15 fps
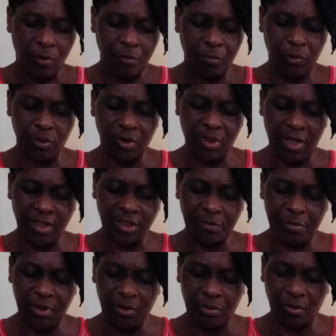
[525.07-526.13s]
But thanks
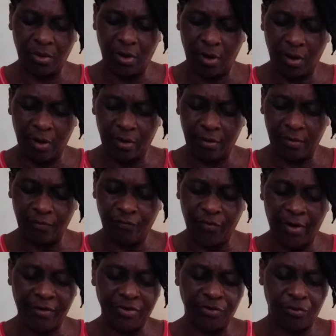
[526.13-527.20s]
be to God
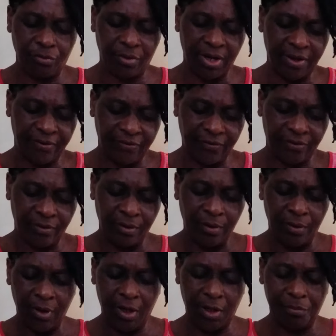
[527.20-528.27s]
for His grace
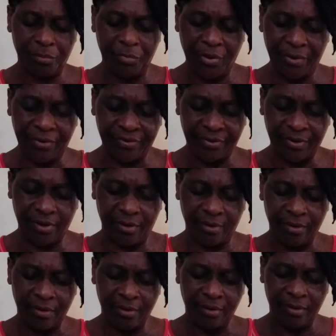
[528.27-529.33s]
and
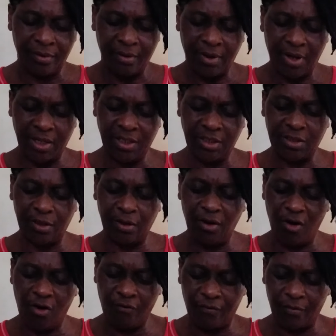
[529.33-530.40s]
mercy and His
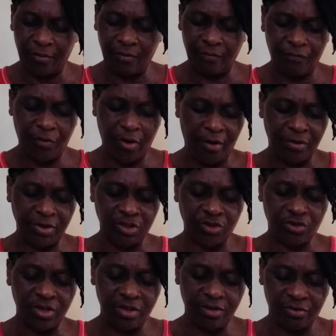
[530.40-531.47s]
love for His
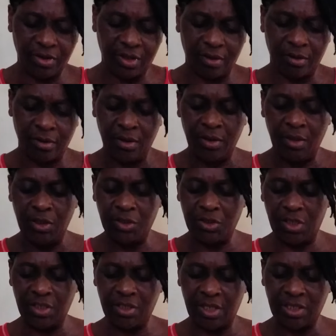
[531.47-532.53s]
children.
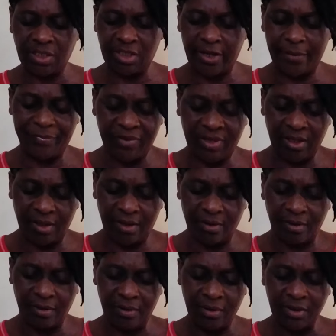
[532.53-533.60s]
Jesus stepped
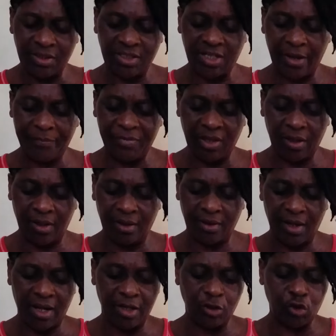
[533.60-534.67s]
in, stepped
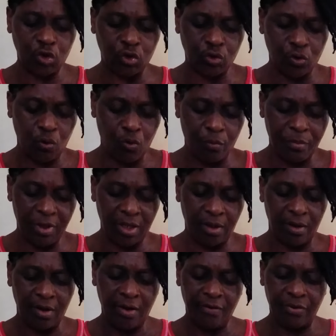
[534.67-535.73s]
in and showed
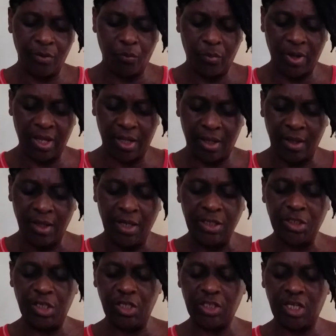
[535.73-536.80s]
me the way.
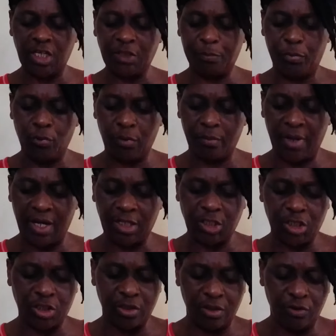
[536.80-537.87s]
Jesus put my
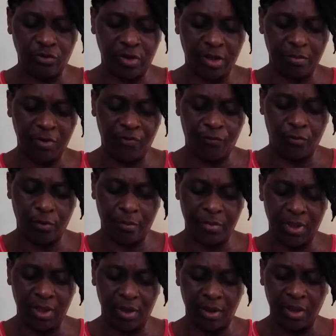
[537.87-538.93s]
children before
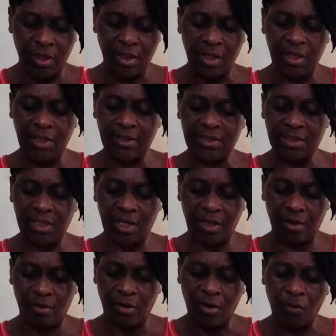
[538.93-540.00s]
me. He
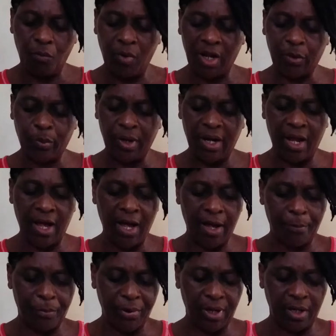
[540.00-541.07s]
said, What will
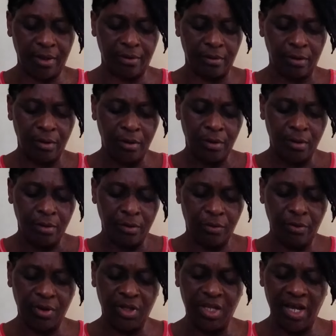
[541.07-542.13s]
happen
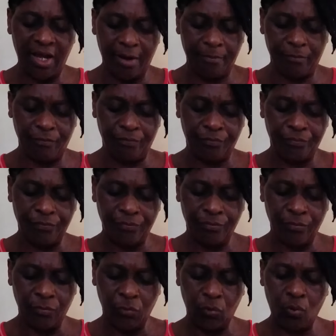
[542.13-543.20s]
to them?
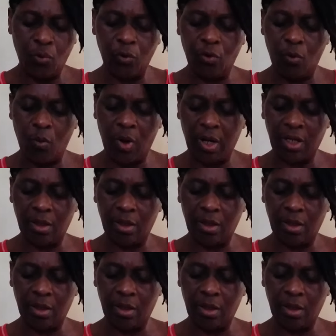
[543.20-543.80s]
Do you want